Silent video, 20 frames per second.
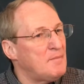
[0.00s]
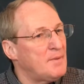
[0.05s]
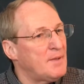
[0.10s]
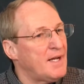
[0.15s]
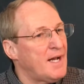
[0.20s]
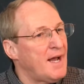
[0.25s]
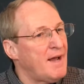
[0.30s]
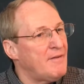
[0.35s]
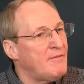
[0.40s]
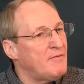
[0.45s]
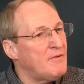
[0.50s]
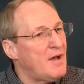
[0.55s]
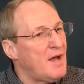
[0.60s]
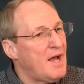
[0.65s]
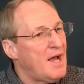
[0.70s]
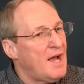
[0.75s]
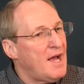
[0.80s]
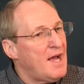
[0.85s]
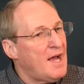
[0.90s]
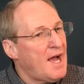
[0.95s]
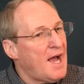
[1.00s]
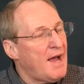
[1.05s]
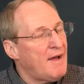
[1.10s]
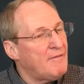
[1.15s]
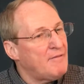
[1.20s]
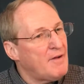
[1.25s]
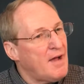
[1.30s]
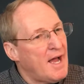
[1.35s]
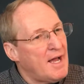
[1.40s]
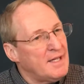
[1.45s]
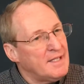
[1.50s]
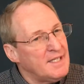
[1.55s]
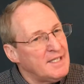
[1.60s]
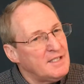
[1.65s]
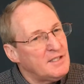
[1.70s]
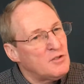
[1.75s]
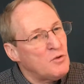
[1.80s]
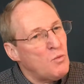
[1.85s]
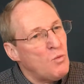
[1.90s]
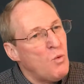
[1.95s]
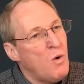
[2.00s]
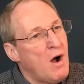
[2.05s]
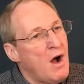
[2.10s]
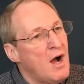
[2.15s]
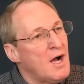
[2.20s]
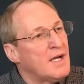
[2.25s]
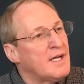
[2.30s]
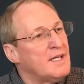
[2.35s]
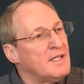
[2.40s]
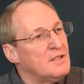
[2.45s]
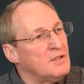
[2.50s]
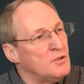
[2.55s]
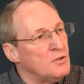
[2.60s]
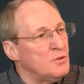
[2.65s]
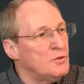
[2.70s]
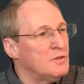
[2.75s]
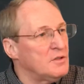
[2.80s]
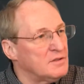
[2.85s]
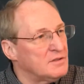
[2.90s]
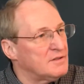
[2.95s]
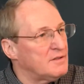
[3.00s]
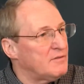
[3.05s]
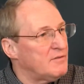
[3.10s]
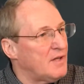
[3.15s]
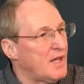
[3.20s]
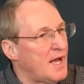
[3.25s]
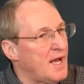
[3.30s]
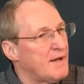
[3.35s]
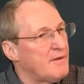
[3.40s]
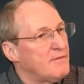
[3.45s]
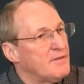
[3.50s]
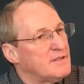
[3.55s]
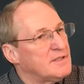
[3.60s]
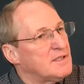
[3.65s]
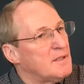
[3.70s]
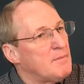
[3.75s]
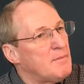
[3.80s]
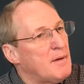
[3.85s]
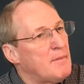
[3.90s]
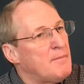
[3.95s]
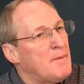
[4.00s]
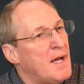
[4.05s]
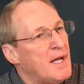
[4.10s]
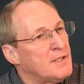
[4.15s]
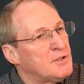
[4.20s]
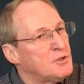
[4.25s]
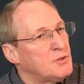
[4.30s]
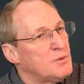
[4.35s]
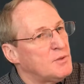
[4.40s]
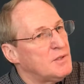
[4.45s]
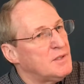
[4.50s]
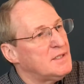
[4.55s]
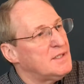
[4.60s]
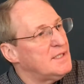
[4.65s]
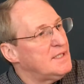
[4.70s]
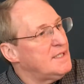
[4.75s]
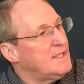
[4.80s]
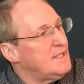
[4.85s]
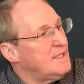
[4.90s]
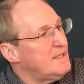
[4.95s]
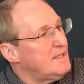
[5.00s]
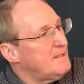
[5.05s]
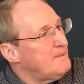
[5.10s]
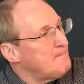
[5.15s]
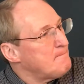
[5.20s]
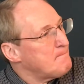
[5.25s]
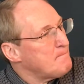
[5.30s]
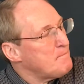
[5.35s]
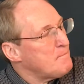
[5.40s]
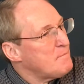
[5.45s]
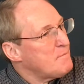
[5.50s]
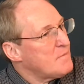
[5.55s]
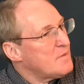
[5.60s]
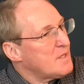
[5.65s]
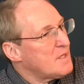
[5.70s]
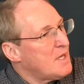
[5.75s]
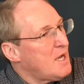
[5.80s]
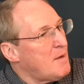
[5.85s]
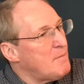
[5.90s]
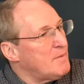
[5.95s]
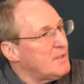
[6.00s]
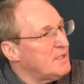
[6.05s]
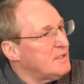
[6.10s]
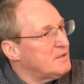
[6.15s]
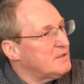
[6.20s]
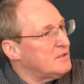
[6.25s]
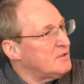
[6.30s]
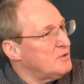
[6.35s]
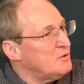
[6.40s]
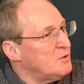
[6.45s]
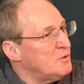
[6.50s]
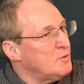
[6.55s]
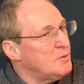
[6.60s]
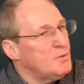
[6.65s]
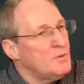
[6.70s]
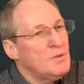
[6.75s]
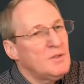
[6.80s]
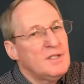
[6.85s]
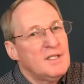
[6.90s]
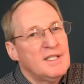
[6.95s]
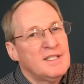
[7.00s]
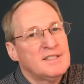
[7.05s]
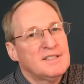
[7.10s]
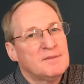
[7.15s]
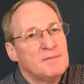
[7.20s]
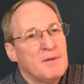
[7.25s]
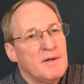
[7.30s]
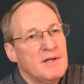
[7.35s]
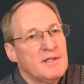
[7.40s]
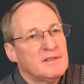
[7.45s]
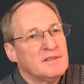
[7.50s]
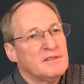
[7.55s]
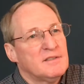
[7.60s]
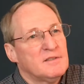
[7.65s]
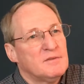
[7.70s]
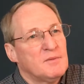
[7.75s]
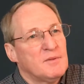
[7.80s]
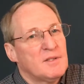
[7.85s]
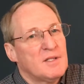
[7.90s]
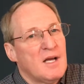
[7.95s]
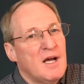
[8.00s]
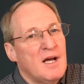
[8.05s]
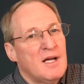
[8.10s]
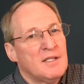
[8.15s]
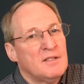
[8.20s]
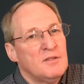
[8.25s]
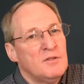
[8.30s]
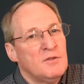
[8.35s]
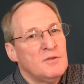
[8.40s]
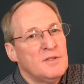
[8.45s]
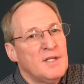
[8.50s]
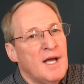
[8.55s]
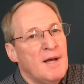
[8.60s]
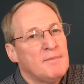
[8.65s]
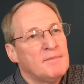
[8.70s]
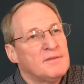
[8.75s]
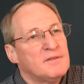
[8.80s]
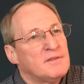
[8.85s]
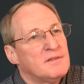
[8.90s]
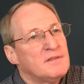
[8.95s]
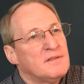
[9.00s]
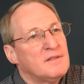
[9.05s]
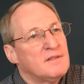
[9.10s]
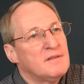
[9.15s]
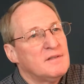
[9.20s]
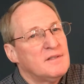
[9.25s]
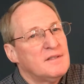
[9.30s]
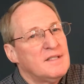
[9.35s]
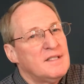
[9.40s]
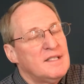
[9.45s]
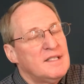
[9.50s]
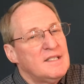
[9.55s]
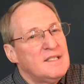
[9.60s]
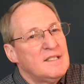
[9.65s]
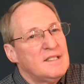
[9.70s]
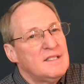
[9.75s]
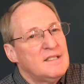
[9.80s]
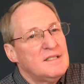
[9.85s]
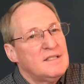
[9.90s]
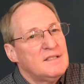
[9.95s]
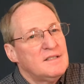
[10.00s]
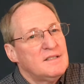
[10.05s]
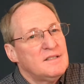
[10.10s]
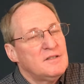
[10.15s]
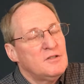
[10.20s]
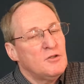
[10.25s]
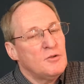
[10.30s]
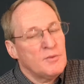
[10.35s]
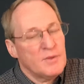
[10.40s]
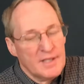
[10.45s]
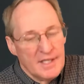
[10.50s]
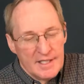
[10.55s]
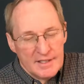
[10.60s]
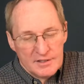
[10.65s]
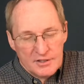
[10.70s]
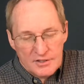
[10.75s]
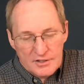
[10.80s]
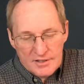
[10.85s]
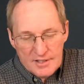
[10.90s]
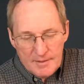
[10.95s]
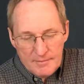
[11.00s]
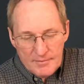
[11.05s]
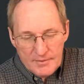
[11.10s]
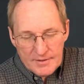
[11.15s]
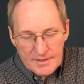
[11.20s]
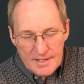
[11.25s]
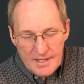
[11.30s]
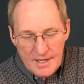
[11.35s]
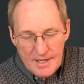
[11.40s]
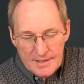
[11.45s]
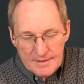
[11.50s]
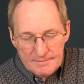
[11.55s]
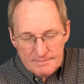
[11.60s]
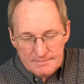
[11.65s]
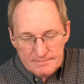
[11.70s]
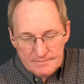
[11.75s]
but I need to walk in newness of life. It's a perpetual coming into new experiences with God, new depths, new relationship with God.